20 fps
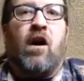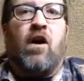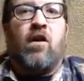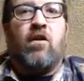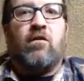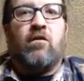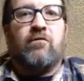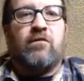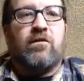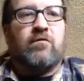
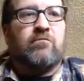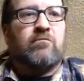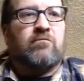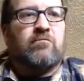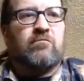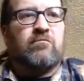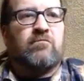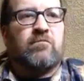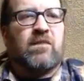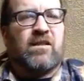All of
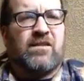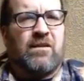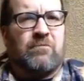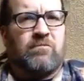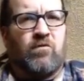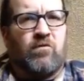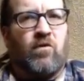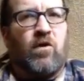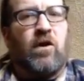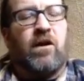them,
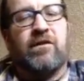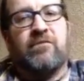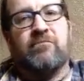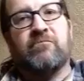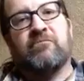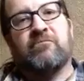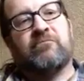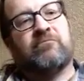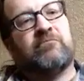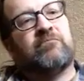except
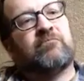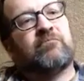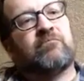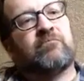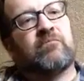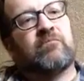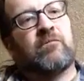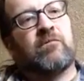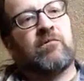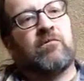one,
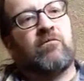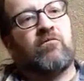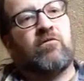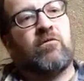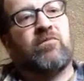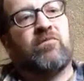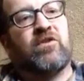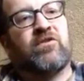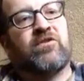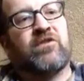
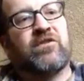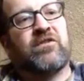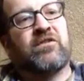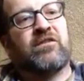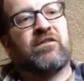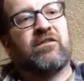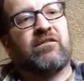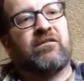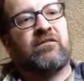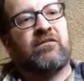were
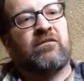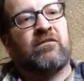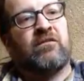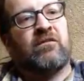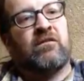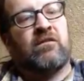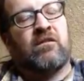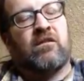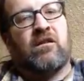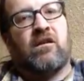purchased
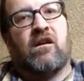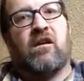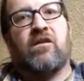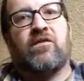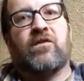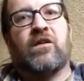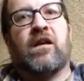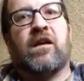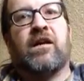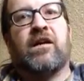
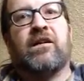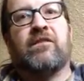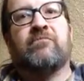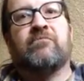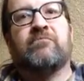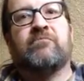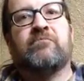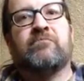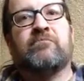online,